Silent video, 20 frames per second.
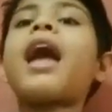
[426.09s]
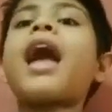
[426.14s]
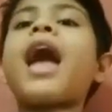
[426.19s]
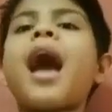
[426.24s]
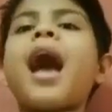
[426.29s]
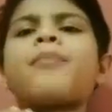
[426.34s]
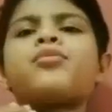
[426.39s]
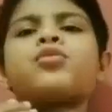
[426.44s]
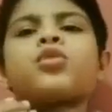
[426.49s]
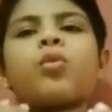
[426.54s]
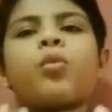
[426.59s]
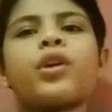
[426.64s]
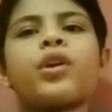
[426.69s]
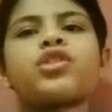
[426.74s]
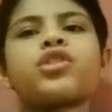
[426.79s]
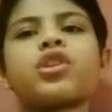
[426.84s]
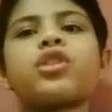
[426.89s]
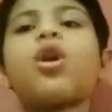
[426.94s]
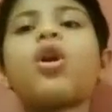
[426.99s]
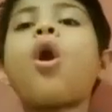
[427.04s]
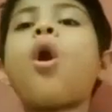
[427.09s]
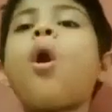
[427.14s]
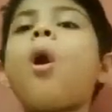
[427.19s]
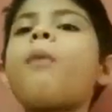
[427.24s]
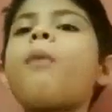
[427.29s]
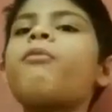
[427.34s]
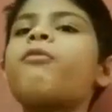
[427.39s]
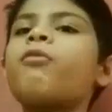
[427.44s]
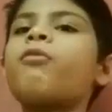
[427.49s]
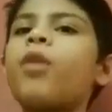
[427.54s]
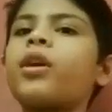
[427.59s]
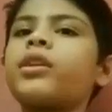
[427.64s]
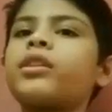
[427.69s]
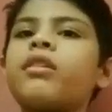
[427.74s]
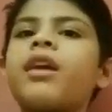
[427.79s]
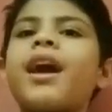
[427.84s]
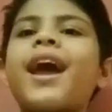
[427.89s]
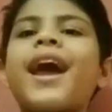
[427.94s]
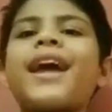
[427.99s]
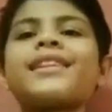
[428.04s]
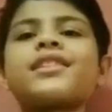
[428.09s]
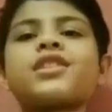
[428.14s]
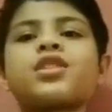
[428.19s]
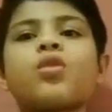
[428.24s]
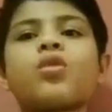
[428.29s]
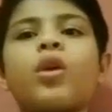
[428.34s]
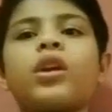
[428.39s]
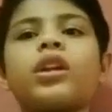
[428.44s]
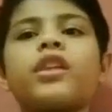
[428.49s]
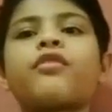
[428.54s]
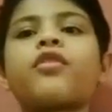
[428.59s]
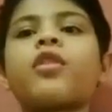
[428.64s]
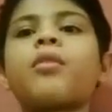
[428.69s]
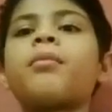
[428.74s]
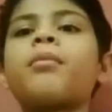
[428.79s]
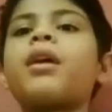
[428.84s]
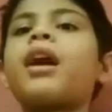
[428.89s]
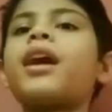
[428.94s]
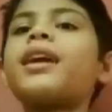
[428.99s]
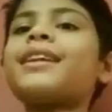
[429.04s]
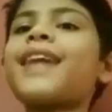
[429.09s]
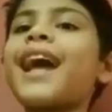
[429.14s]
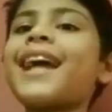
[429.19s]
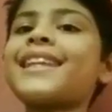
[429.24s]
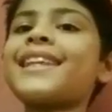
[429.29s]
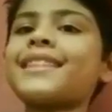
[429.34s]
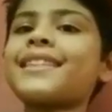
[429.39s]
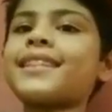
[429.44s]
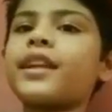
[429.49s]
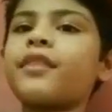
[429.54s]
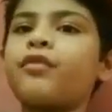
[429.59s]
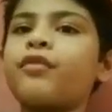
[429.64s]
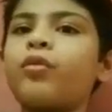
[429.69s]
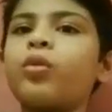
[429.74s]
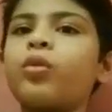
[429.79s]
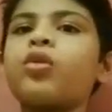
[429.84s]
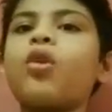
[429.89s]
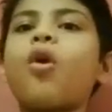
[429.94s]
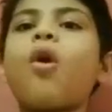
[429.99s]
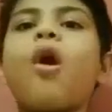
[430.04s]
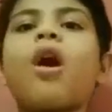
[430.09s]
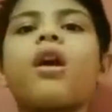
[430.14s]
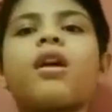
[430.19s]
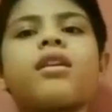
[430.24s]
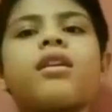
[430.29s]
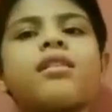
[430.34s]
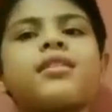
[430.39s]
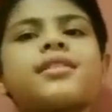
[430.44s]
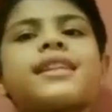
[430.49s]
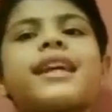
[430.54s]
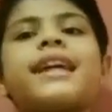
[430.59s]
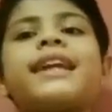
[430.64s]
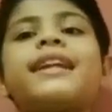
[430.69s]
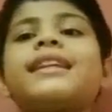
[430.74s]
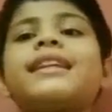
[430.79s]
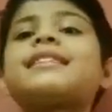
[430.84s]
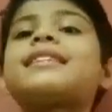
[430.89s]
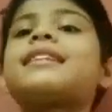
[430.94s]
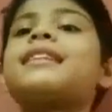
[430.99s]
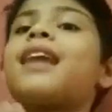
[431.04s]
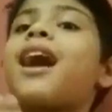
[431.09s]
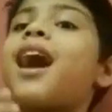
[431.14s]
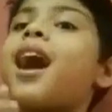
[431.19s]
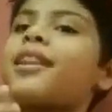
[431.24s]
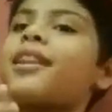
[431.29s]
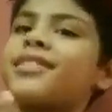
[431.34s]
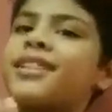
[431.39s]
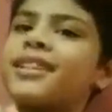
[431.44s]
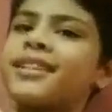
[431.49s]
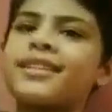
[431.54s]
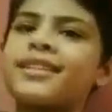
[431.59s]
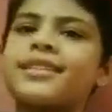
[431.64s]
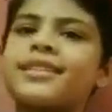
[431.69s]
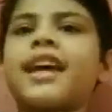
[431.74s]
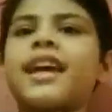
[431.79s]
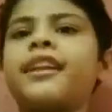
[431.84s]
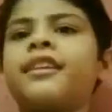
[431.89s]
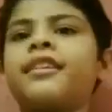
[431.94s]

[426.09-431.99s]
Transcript: Absorption of water and salt from undigested food occurs in this large intestine.